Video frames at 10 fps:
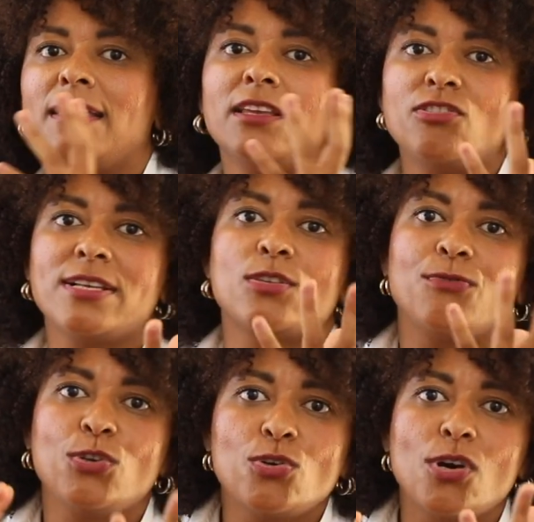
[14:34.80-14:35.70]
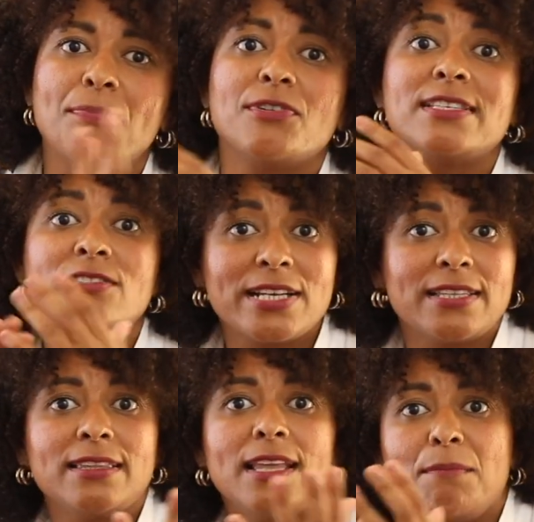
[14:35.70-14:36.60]
and the rest of Europe
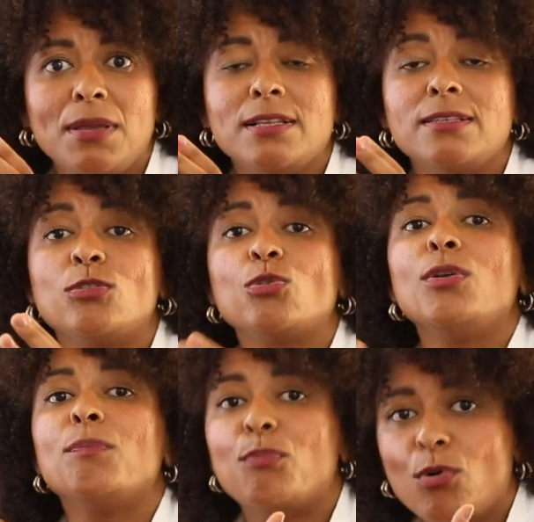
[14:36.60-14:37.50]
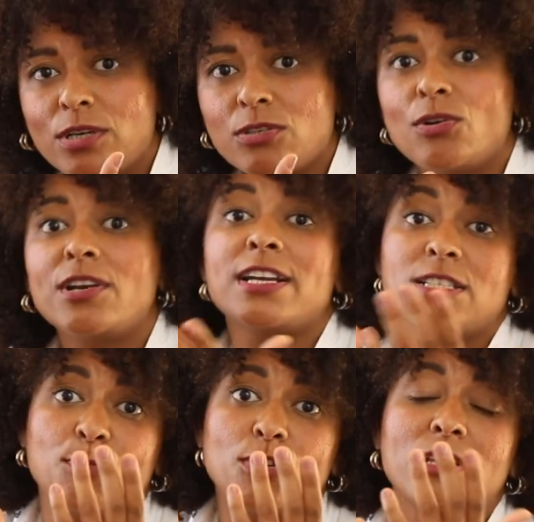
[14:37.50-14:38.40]
restricted the ability to import or
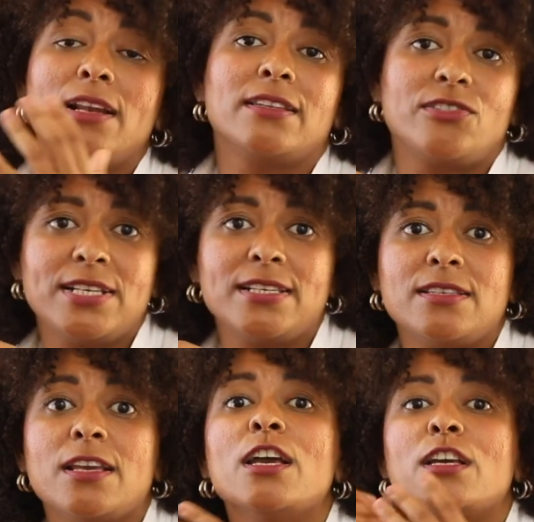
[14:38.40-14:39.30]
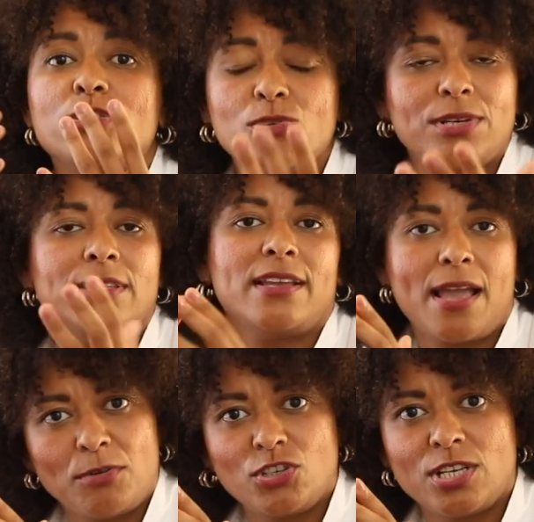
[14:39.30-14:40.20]
export electricity during the
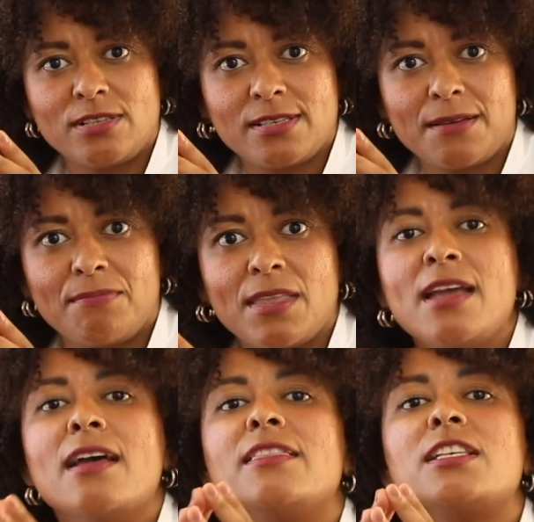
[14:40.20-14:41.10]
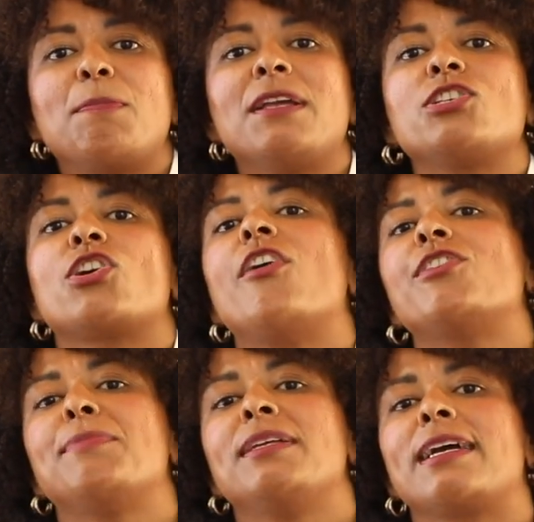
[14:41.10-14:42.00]
emergency. The Spanish
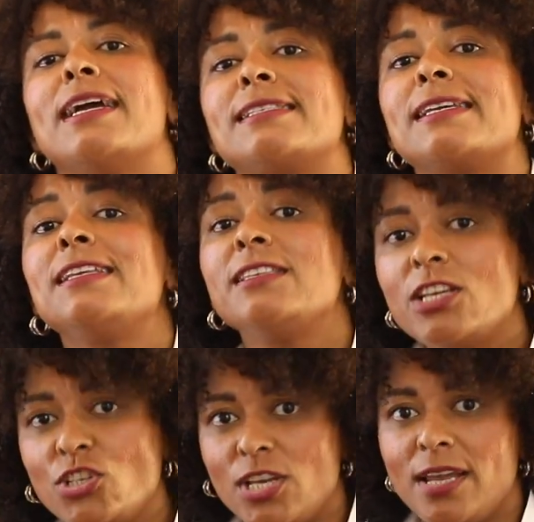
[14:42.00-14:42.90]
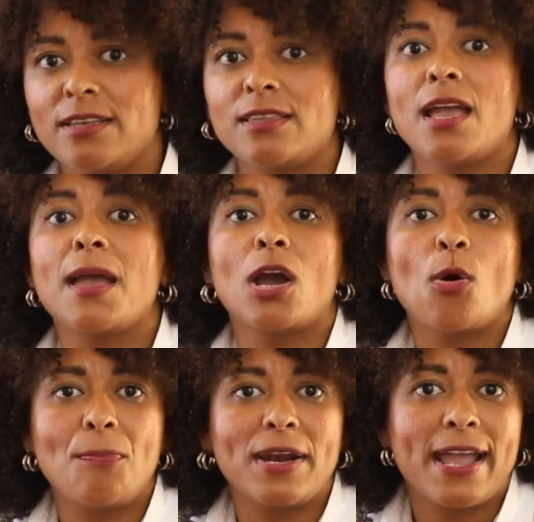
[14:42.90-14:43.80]
government has initiated a
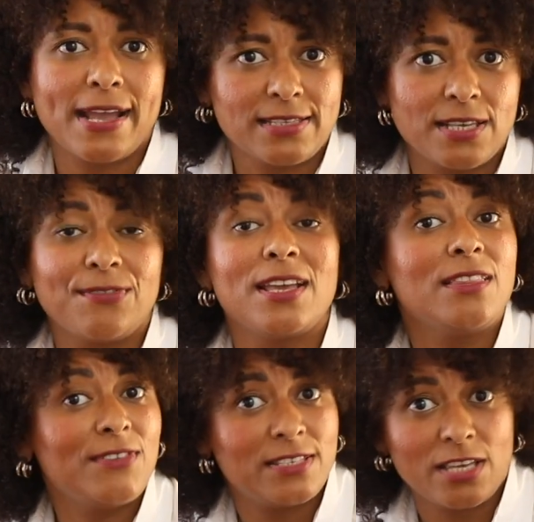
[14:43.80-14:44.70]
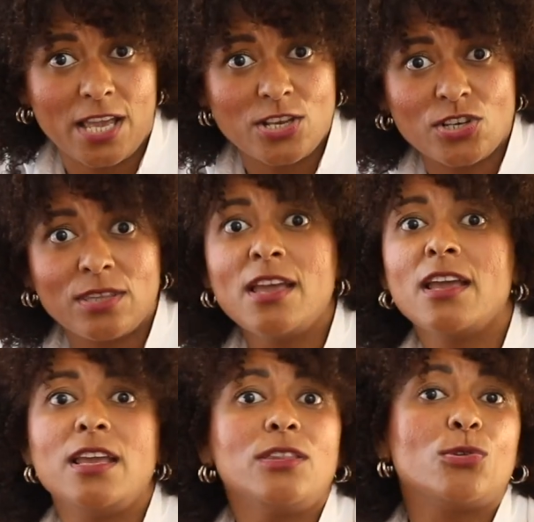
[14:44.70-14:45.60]
comprehensive investigation
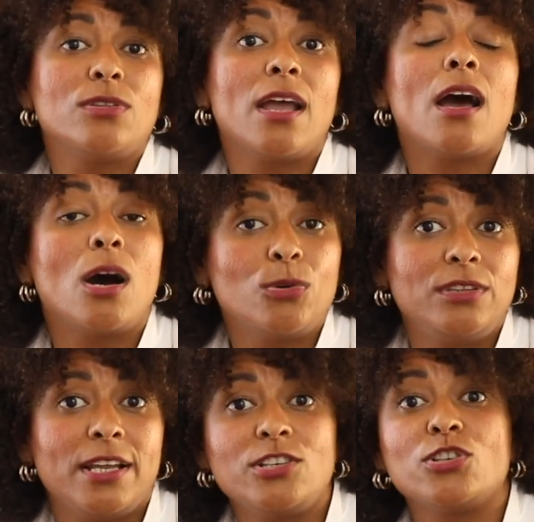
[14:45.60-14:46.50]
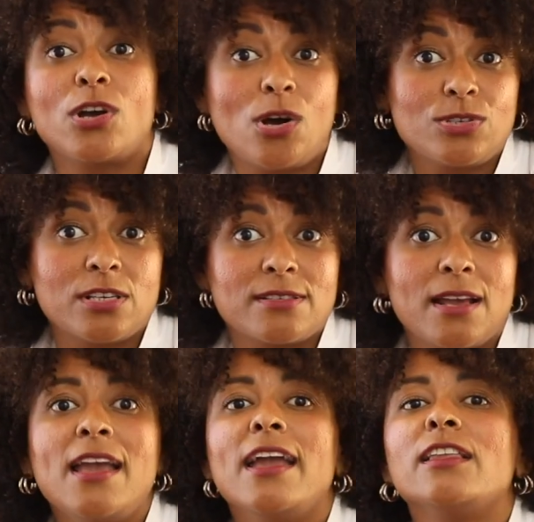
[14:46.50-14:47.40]
into the outage causes,
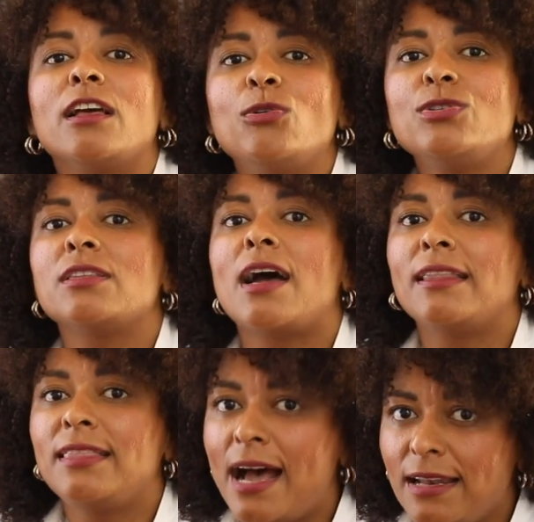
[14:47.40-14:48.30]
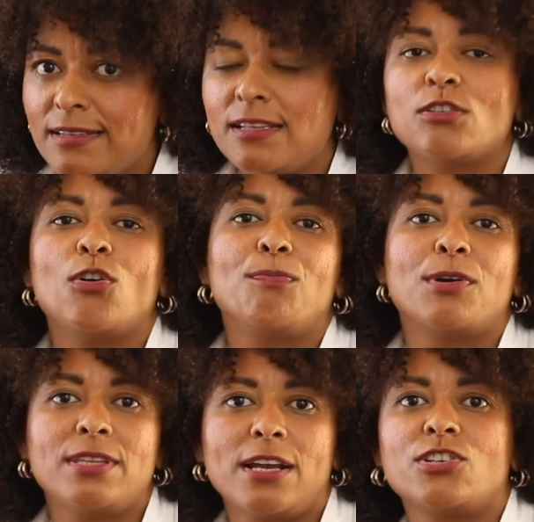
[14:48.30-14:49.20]
including analysis of
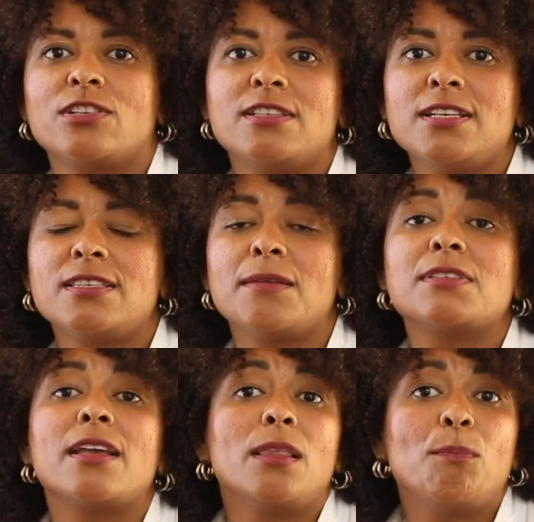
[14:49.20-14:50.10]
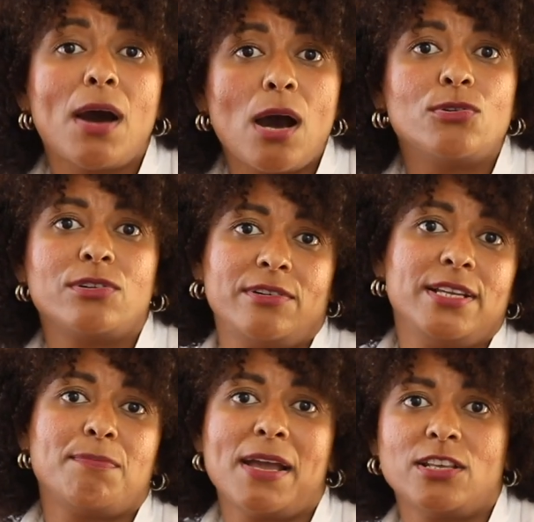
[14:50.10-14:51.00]
protection systems and power
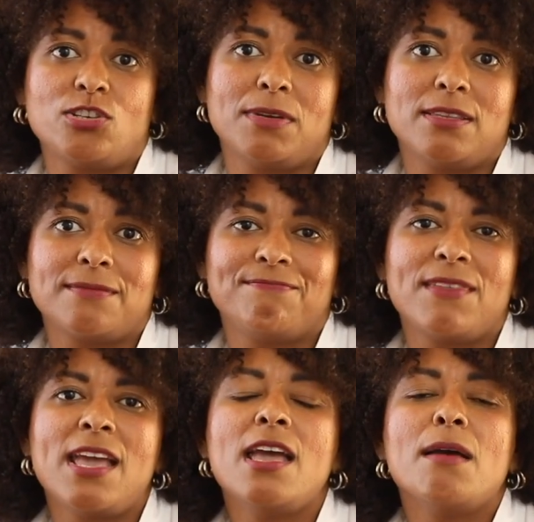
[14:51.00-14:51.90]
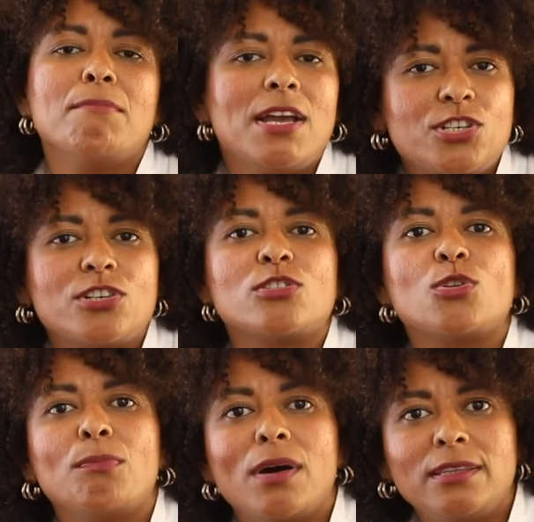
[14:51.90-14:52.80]
grid management. Measures to
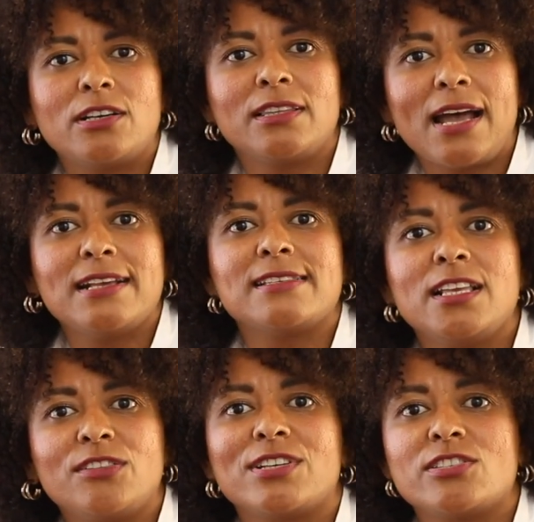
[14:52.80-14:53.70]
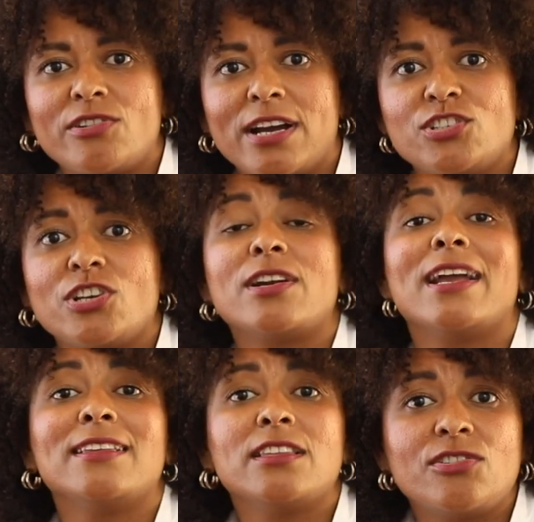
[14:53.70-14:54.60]
modernize infrastructure
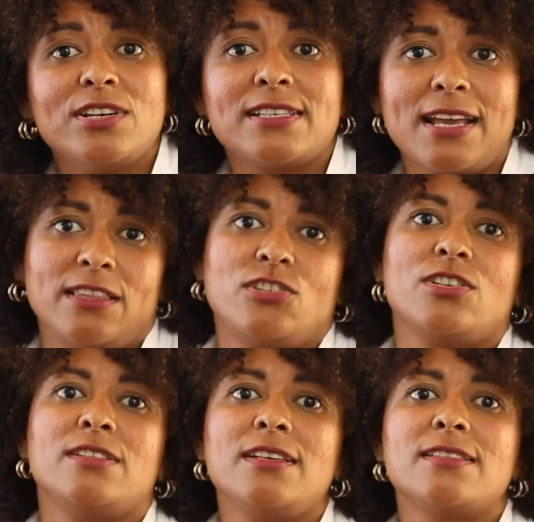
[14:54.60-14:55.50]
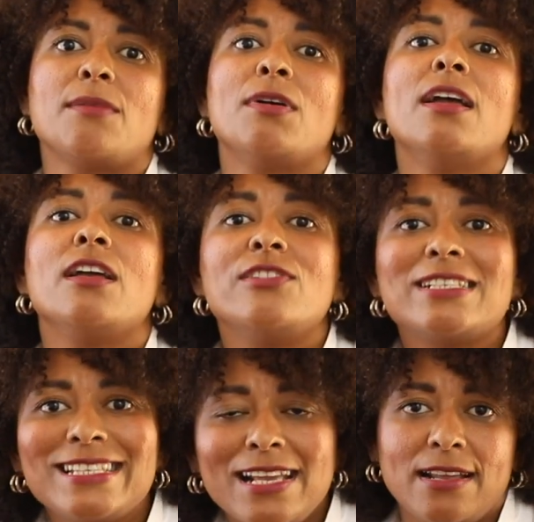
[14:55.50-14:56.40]
and increase energy system
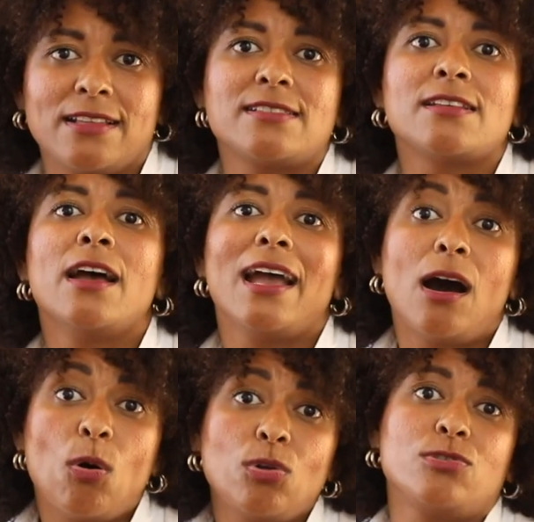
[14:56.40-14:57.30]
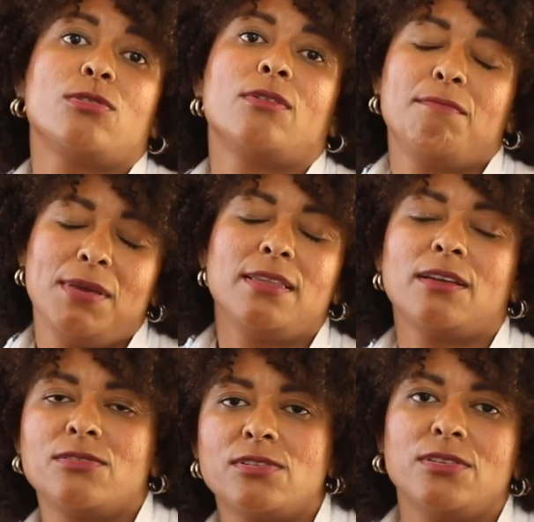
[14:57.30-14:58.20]
resilience are also being
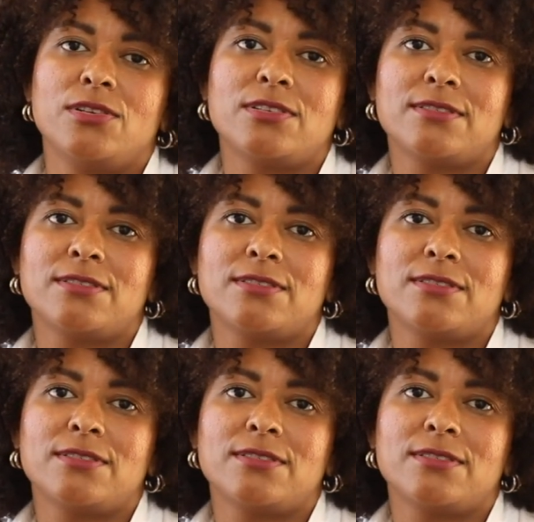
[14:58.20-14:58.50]
considered.